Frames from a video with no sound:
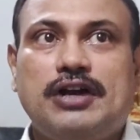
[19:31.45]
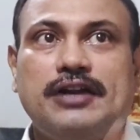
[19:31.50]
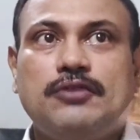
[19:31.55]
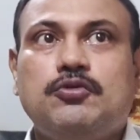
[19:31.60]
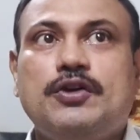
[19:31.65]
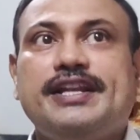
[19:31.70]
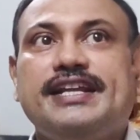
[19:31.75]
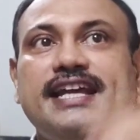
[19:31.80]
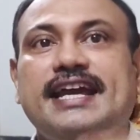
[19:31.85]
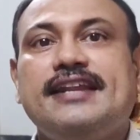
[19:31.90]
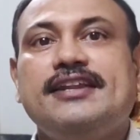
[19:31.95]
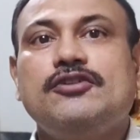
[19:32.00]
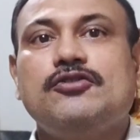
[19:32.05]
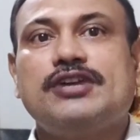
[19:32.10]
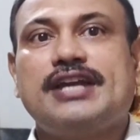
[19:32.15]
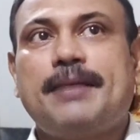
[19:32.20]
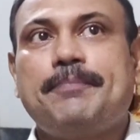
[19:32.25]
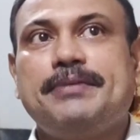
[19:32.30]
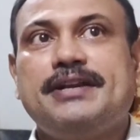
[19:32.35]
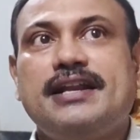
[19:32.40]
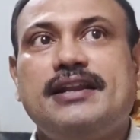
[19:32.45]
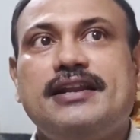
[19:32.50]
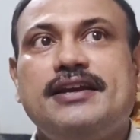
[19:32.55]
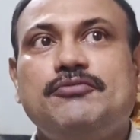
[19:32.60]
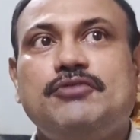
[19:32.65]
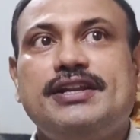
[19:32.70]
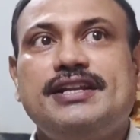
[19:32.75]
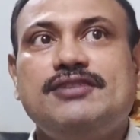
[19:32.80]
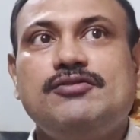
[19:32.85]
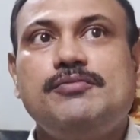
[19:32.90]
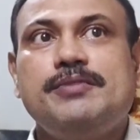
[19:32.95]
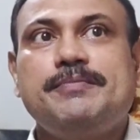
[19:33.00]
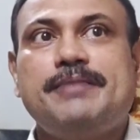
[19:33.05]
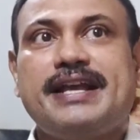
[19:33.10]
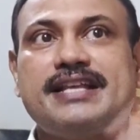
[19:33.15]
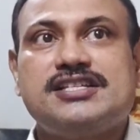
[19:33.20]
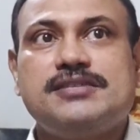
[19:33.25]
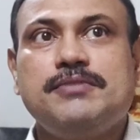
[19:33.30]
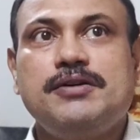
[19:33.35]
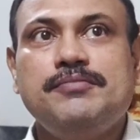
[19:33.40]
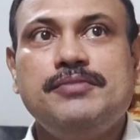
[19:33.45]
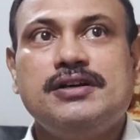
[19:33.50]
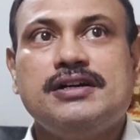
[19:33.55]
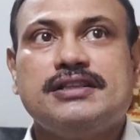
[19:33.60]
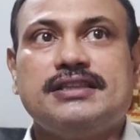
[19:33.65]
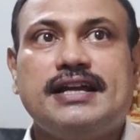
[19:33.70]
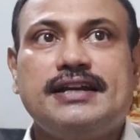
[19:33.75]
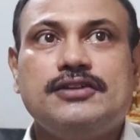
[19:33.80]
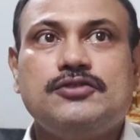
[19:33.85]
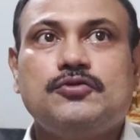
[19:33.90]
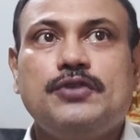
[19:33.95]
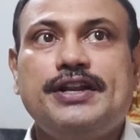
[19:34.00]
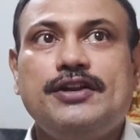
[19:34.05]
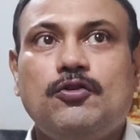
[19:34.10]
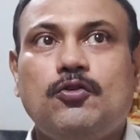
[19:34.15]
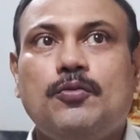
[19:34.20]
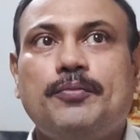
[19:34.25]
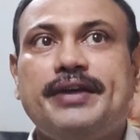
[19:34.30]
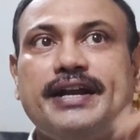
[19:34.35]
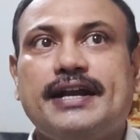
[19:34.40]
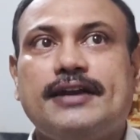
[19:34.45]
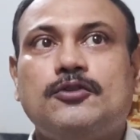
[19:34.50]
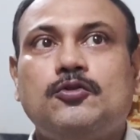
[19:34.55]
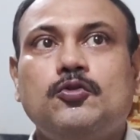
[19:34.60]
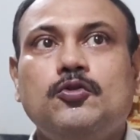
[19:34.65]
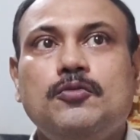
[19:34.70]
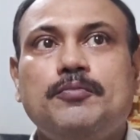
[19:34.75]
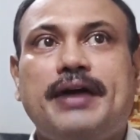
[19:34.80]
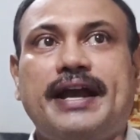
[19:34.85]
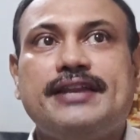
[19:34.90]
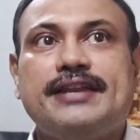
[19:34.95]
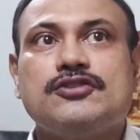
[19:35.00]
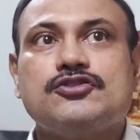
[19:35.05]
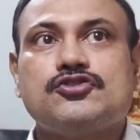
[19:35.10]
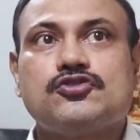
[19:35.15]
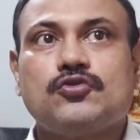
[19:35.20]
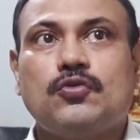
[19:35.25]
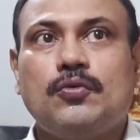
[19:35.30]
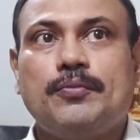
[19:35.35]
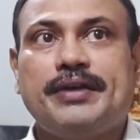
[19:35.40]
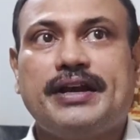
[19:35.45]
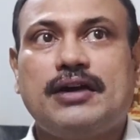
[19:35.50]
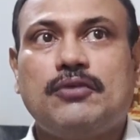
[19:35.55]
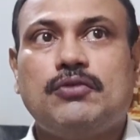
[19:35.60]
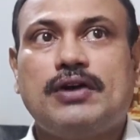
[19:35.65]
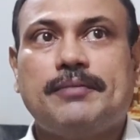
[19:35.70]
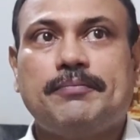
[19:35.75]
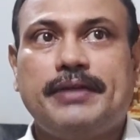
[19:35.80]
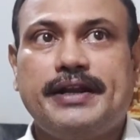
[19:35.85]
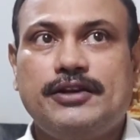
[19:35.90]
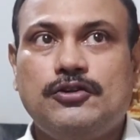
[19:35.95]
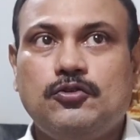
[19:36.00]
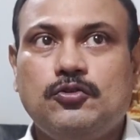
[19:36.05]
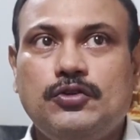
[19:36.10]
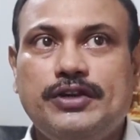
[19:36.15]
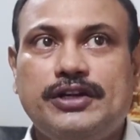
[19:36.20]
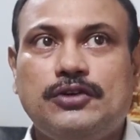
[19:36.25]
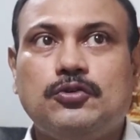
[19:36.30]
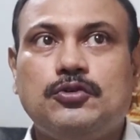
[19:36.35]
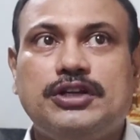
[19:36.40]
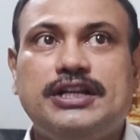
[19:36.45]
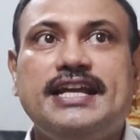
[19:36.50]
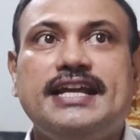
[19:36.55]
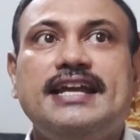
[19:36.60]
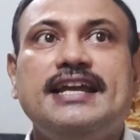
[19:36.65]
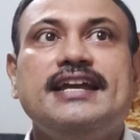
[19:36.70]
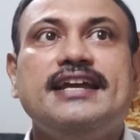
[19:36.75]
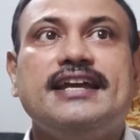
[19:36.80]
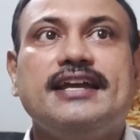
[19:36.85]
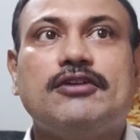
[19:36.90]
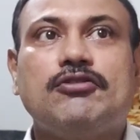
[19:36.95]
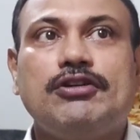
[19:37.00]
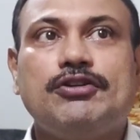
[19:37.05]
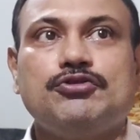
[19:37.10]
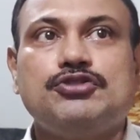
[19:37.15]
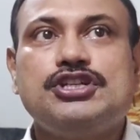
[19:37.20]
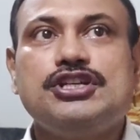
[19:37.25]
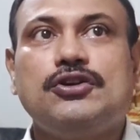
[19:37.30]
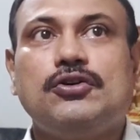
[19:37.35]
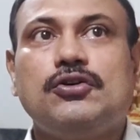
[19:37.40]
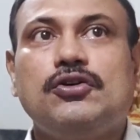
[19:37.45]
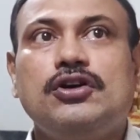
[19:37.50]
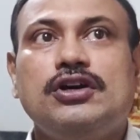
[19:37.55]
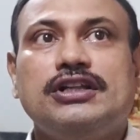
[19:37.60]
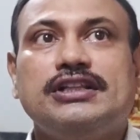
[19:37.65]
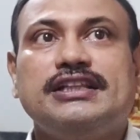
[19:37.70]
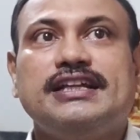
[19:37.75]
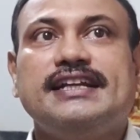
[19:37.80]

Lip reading: And when can your capital A1 will be maximum? That is when omega 2 minus omega 1 by 2 into t equal to 0.